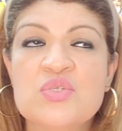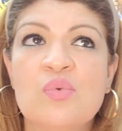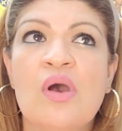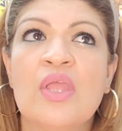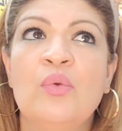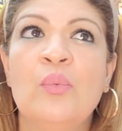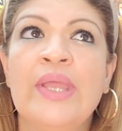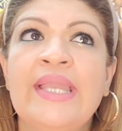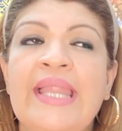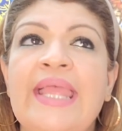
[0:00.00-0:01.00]
why
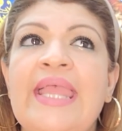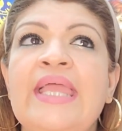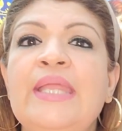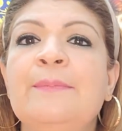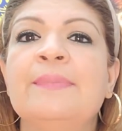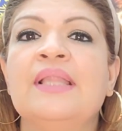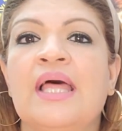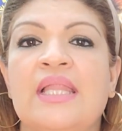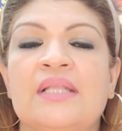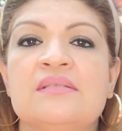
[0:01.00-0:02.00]
when any
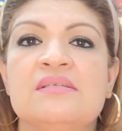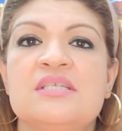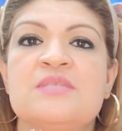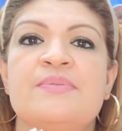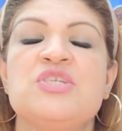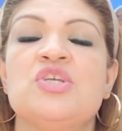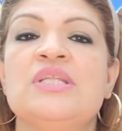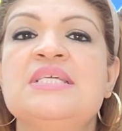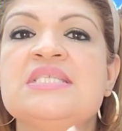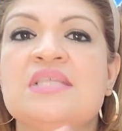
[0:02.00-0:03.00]
planet,
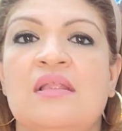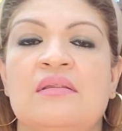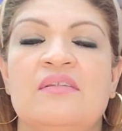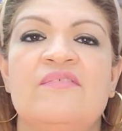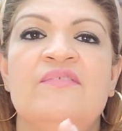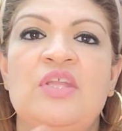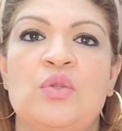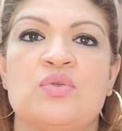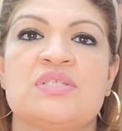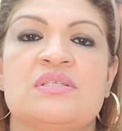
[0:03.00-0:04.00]
especially Sun,
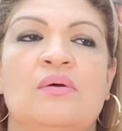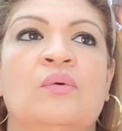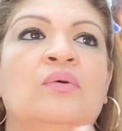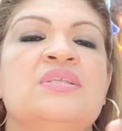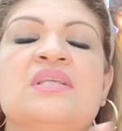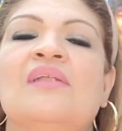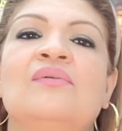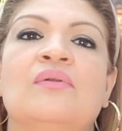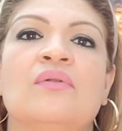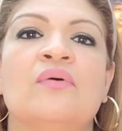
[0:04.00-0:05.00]
Venus, or
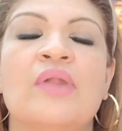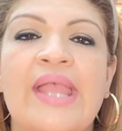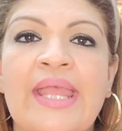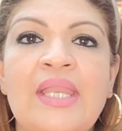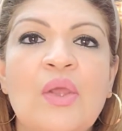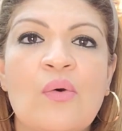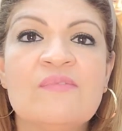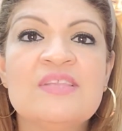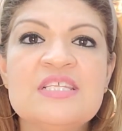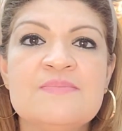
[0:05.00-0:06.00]
Saturn, or any
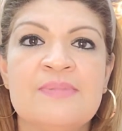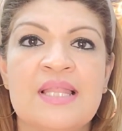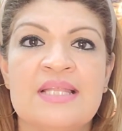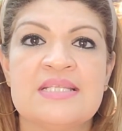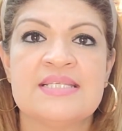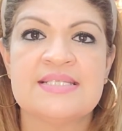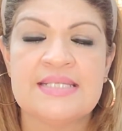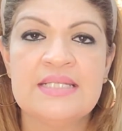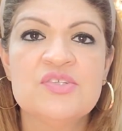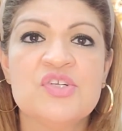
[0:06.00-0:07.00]
of these planets is
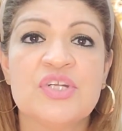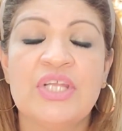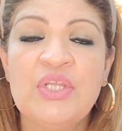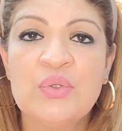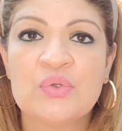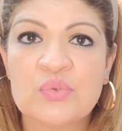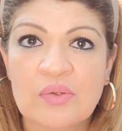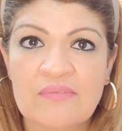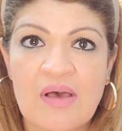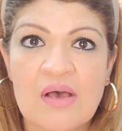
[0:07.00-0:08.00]
entered in your
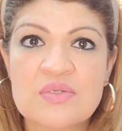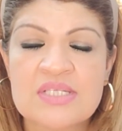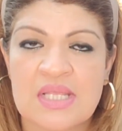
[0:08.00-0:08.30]
12th house,